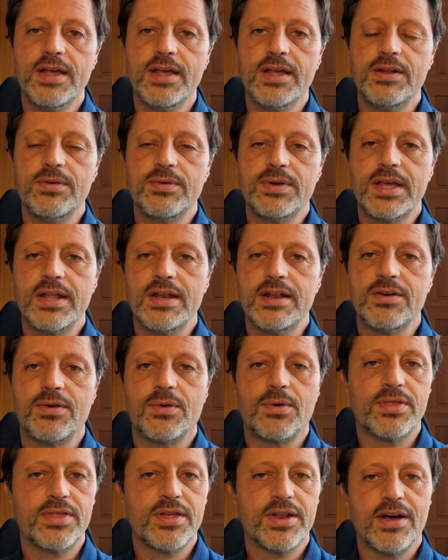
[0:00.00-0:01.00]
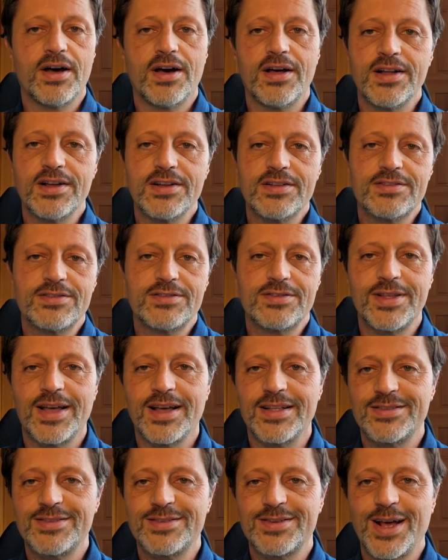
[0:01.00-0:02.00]
When you get into orthodontics,
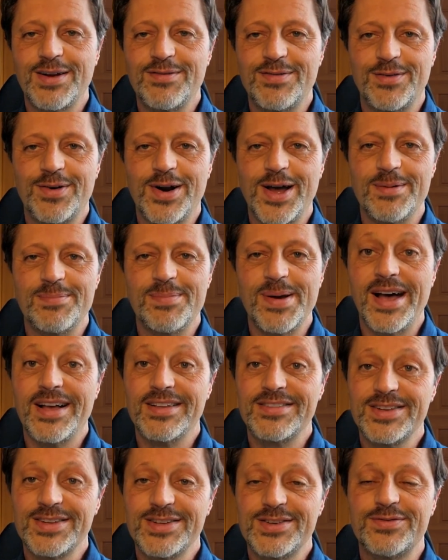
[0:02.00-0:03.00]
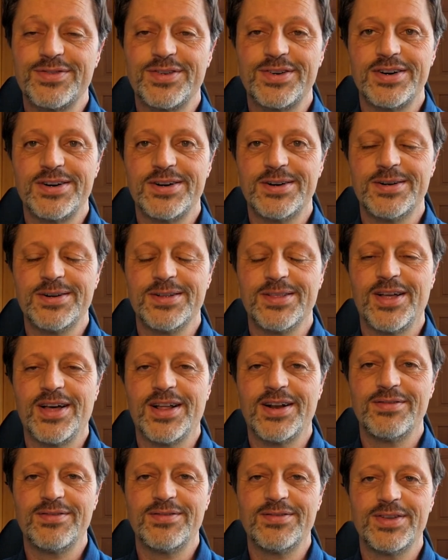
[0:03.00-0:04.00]
that's kind of a rite of passage for a
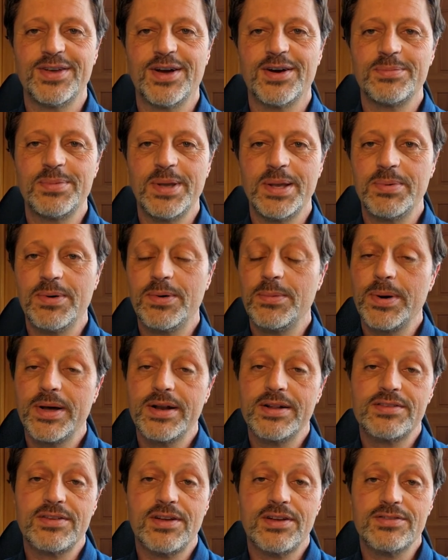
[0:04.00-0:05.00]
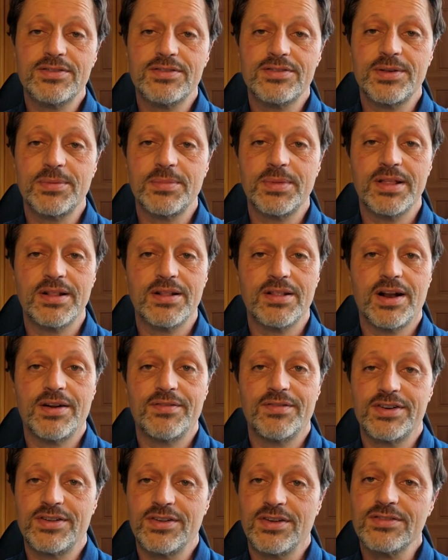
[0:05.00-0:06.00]
lot of young people, but it's also something that a lot
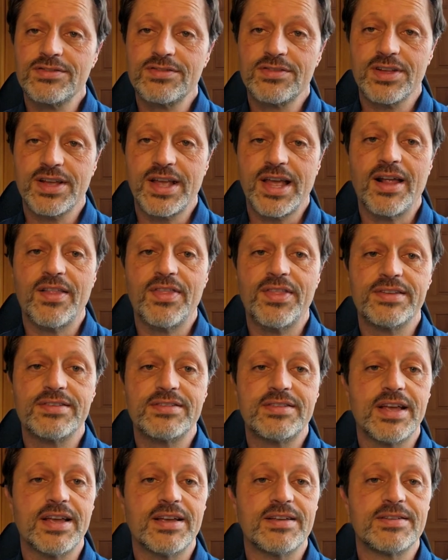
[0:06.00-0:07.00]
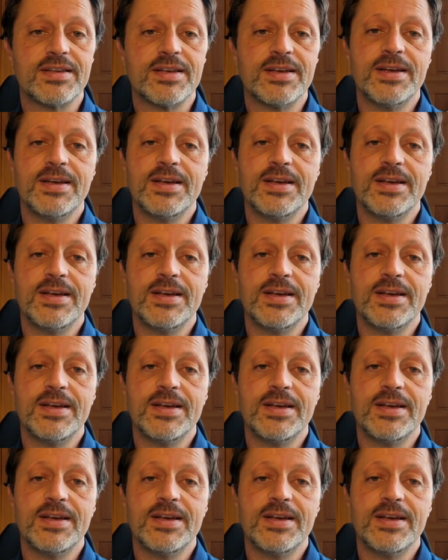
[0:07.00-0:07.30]
of adults look at these days.